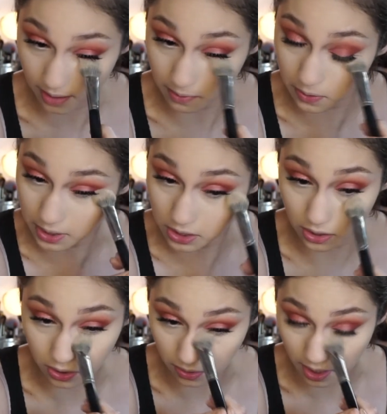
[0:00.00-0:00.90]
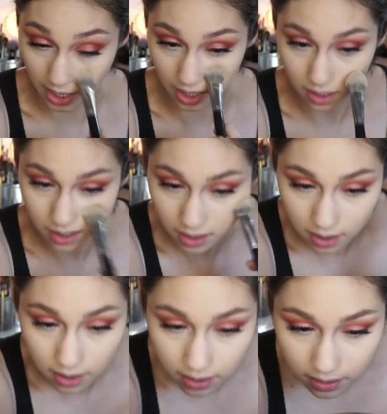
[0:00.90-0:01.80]
I'm going to cry.
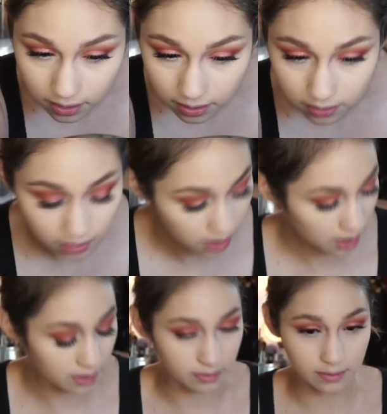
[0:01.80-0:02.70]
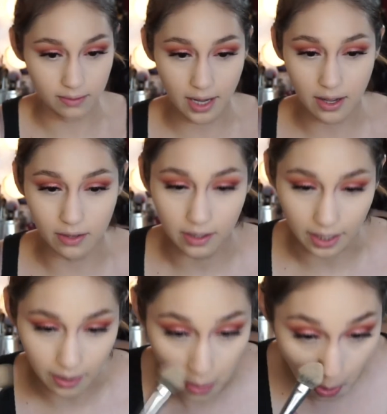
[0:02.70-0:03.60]
Oh, wow, okay.